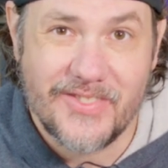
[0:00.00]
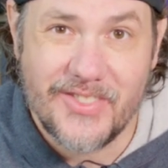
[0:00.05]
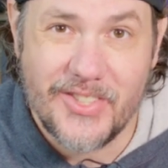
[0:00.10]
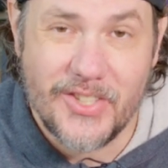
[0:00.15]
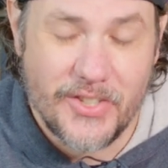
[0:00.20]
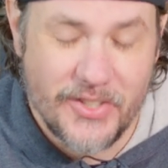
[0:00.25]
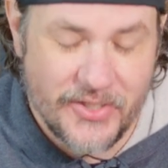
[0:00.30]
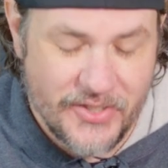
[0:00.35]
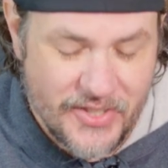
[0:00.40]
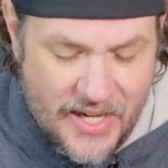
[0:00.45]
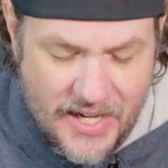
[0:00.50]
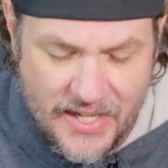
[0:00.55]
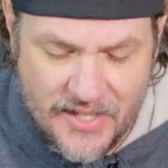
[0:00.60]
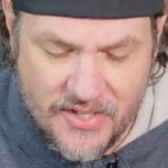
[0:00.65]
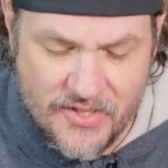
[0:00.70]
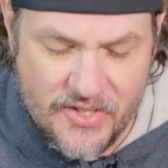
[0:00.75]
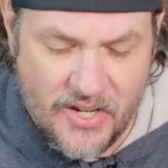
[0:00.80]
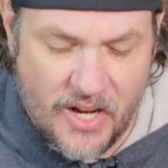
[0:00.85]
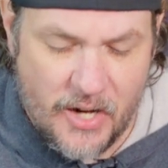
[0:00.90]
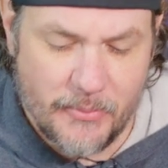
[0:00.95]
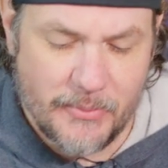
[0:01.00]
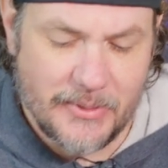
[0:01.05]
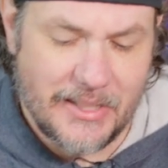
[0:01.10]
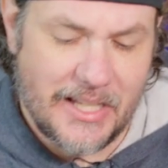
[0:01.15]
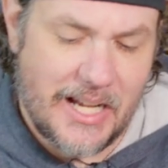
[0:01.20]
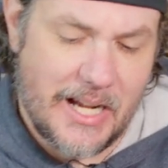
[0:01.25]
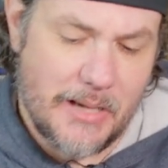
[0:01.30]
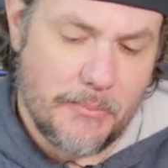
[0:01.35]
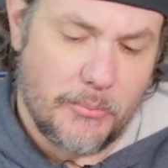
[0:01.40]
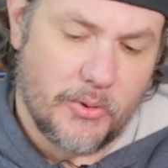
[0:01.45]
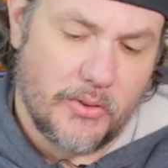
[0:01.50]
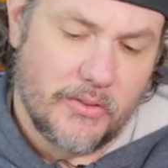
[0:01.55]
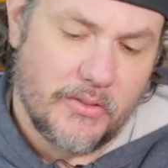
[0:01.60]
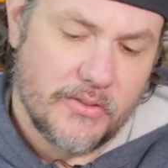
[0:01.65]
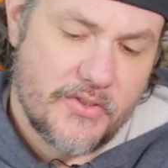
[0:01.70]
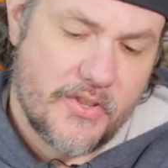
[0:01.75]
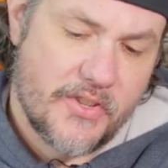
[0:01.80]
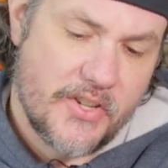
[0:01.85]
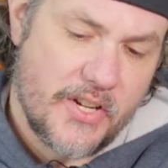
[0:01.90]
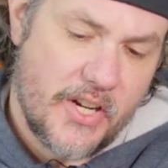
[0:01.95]
Your data is not reliable.
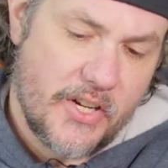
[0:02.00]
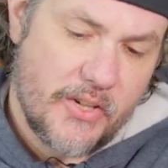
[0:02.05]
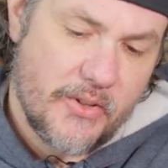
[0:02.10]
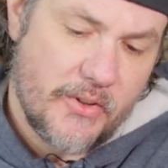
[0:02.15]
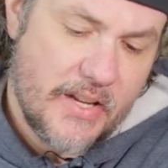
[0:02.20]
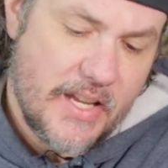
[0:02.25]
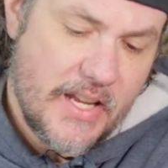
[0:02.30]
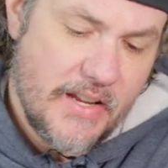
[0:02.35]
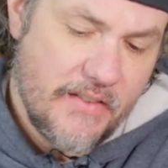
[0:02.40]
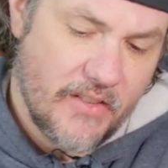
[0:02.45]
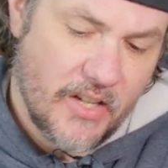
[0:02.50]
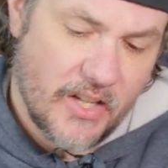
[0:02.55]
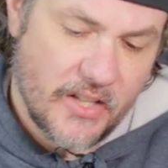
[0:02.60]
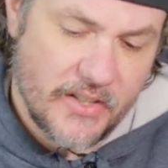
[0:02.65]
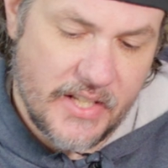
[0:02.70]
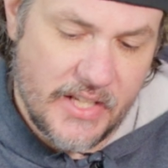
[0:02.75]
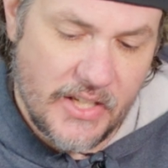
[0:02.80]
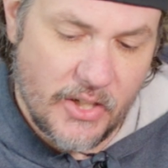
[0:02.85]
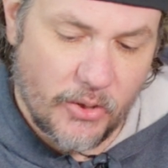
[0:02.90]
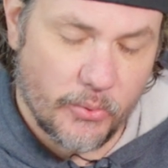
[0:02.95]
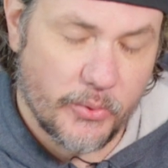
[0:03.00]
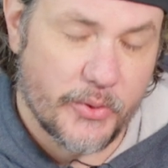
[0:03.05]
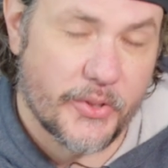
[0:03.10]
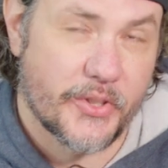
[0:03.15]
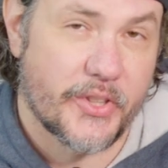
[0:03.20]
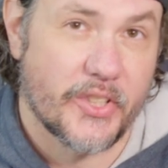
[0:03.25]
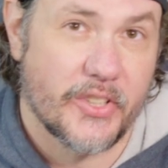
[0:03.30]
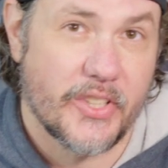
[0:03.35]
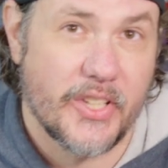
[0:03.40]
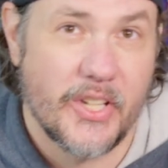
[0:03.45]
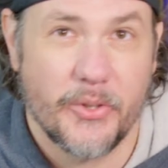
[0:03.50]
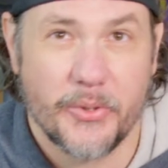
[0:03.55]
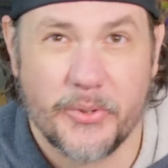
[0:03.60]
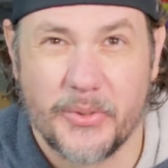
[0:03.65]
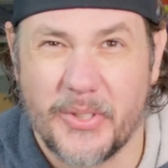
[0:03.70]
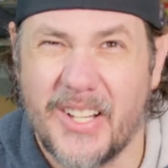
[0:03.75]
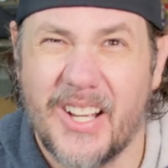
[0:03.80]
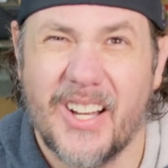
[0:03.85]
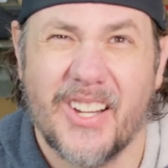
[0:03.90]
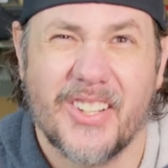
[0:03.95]
So even on the older
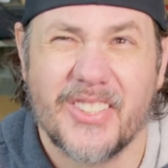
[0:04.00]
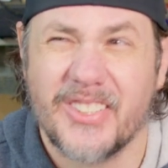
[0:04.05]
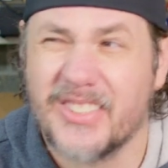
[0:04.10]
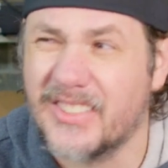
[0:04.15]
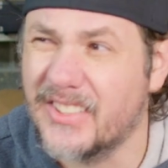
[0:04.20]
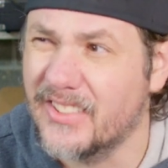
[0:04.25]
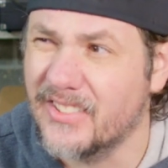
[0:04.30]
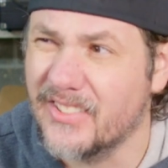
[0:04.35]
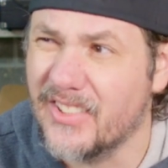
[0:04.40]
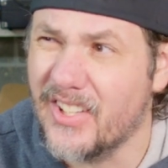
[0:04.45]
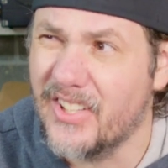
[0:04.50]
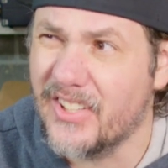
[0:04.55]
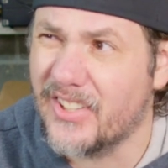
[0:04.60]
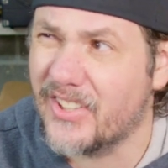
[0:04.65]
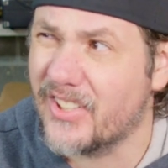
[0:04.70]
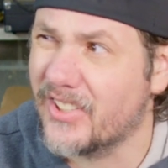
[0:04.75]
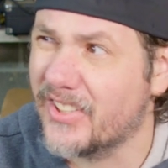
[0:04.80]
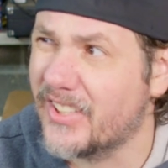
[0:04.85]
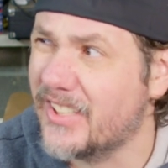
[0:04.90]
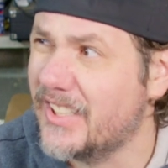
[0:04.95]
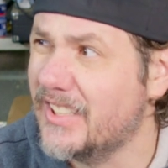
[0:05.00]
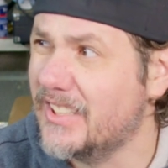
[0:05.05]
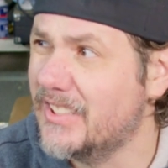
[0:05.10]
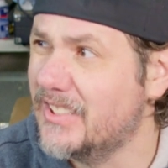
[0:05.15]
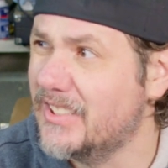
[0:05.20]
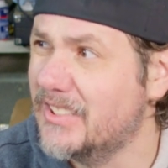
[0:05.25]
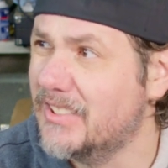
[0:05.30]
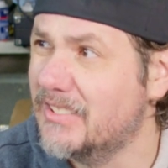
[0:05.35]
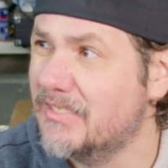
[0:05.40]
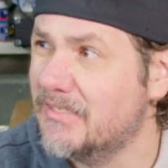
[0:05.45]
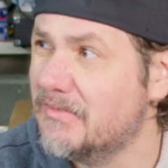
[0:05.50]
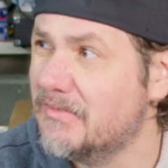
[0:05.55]
30300 and the 30